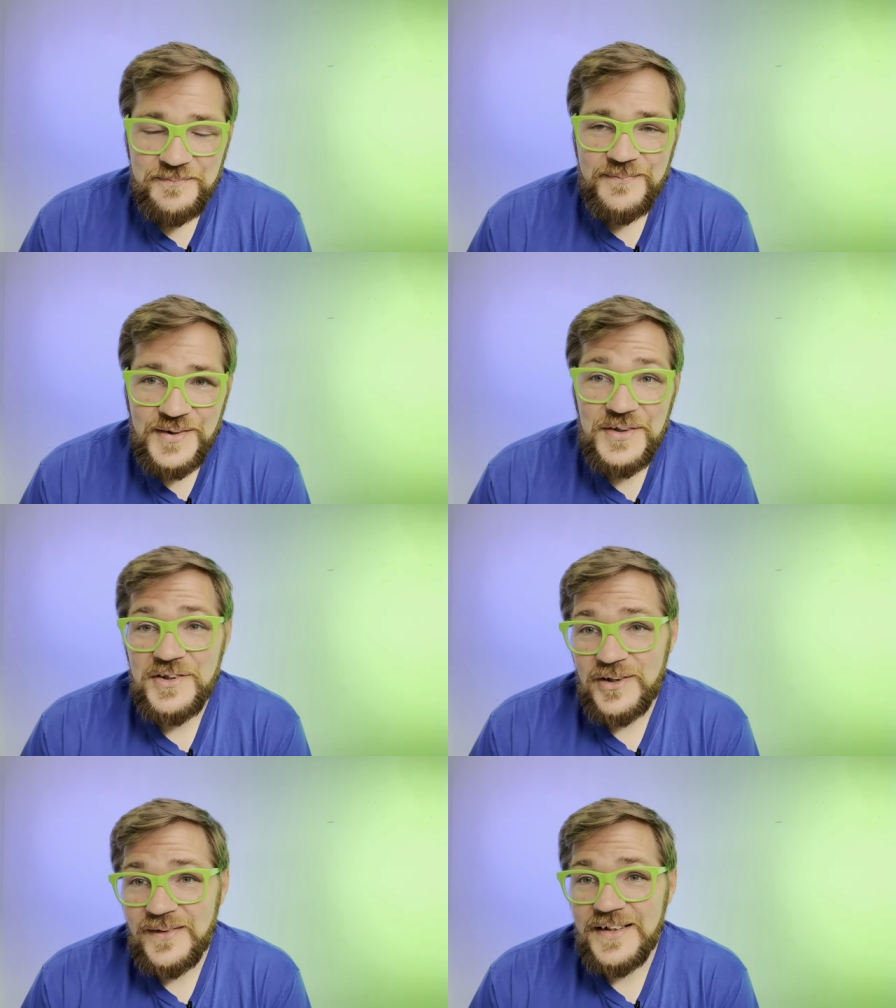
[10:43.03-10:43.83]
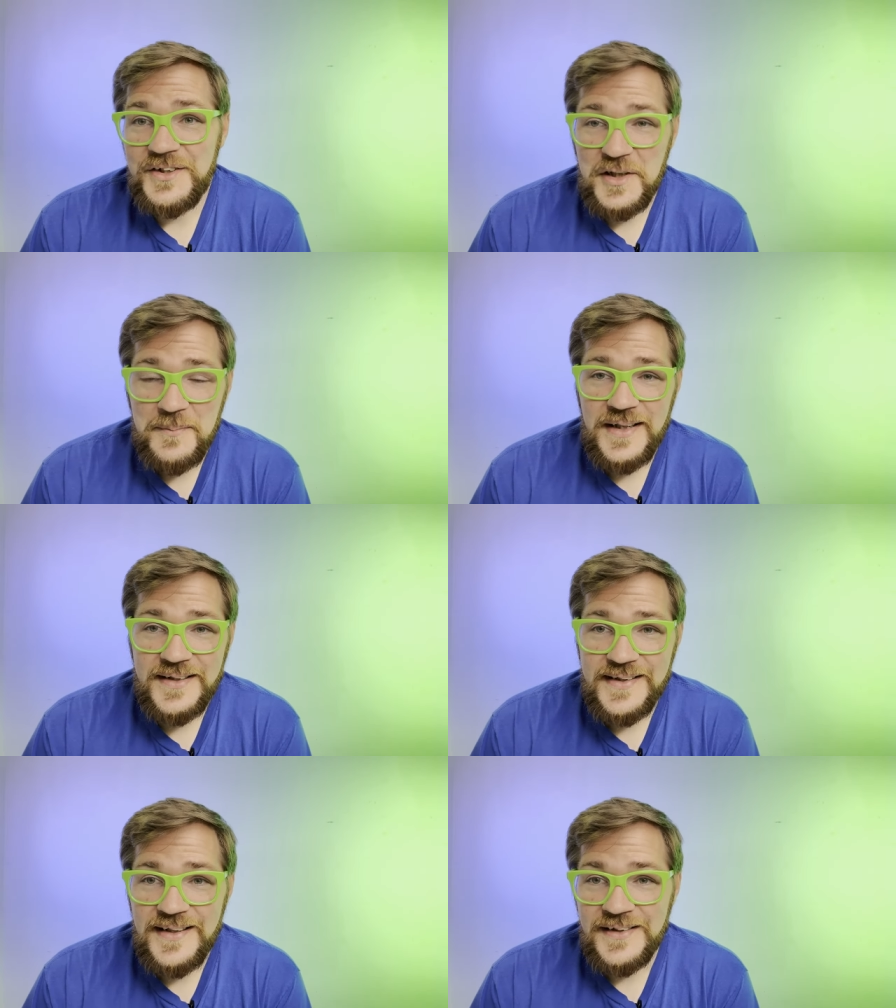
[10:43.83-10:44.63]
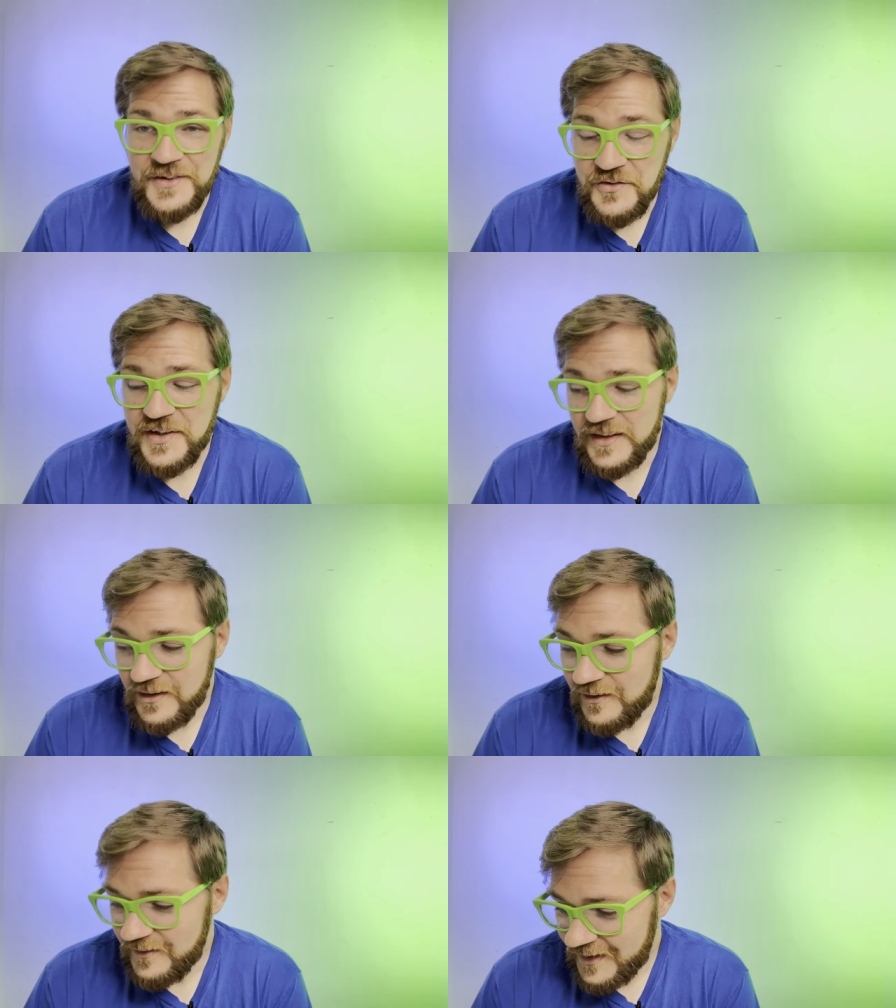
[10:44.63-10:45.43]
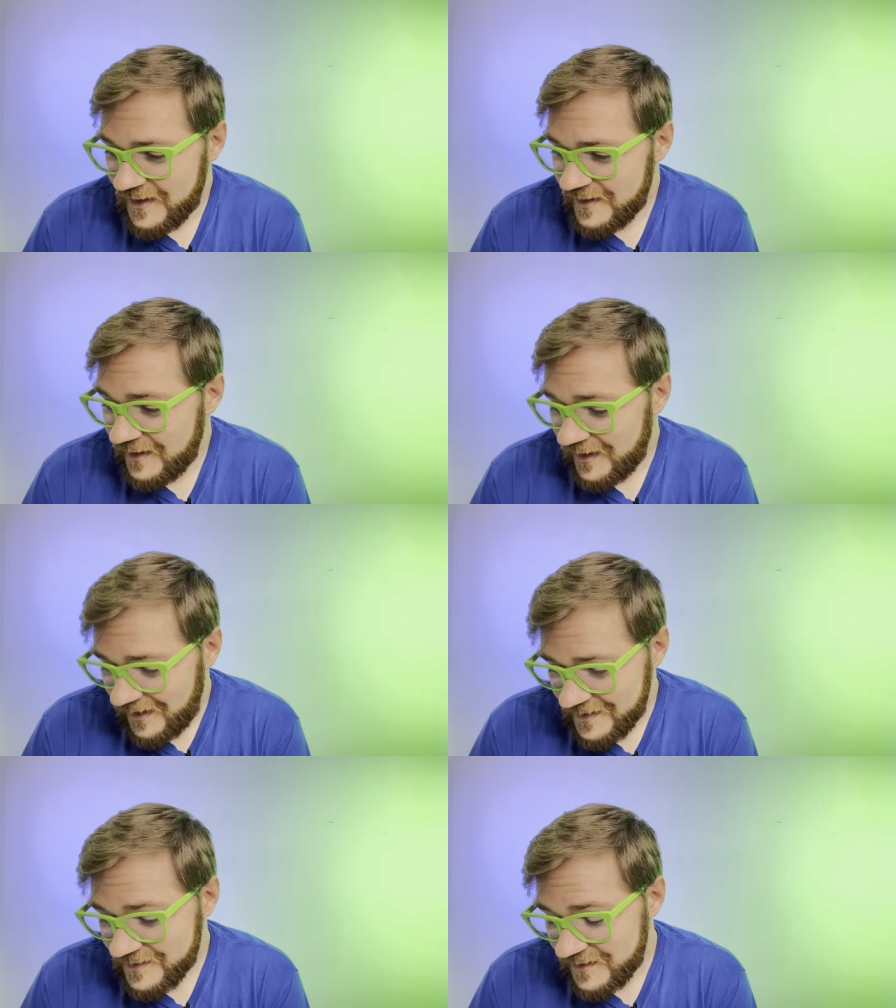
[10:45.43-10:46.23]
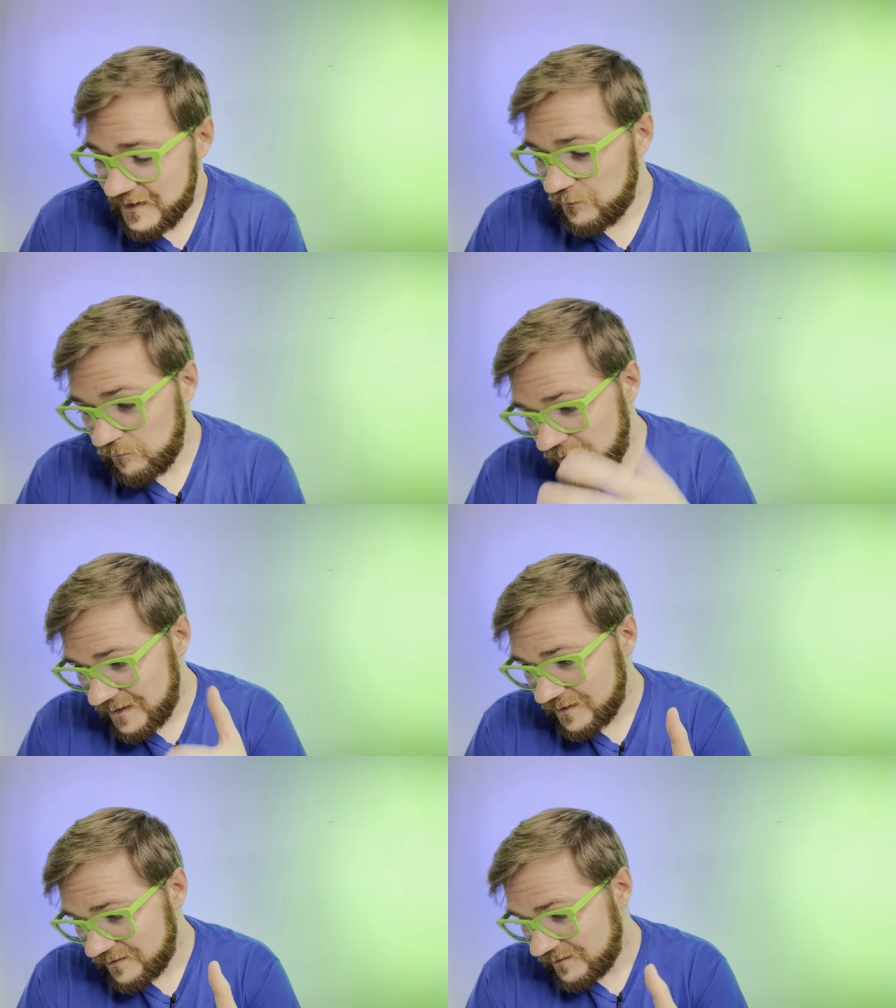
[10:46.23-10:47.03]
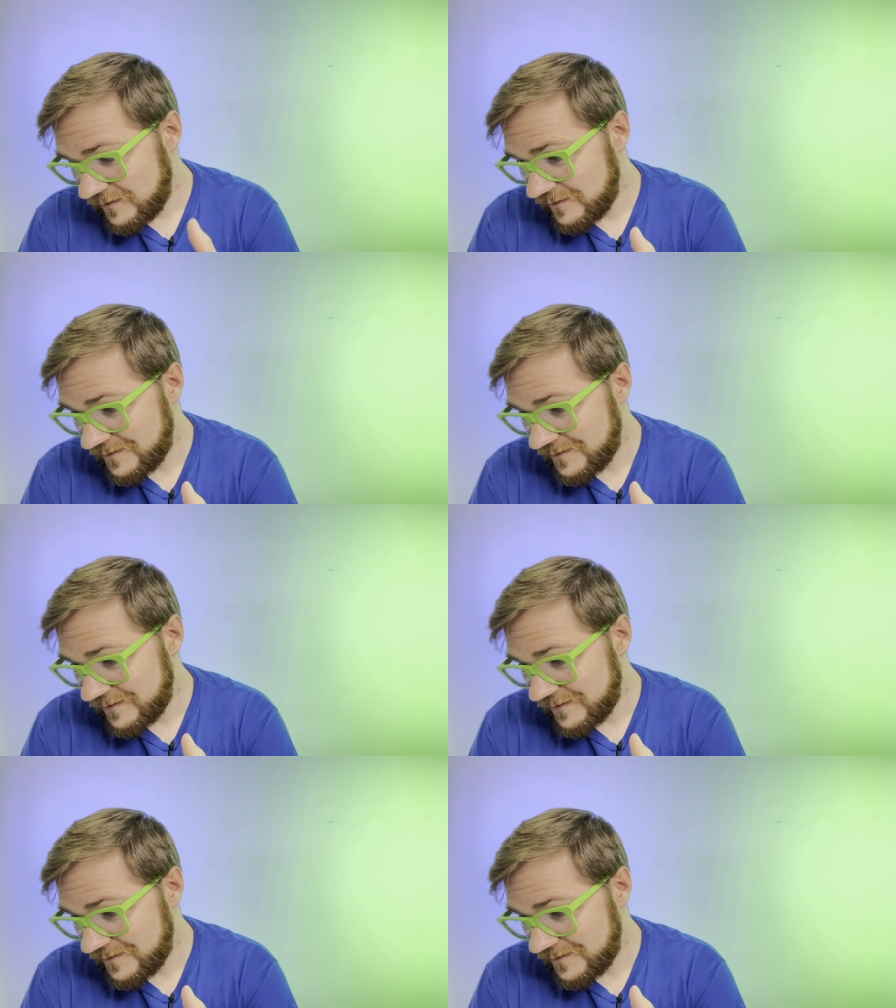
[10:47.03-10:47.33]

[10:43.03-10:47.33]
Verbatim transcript: So you turn around, you come back inside, you say all that, and I say, well,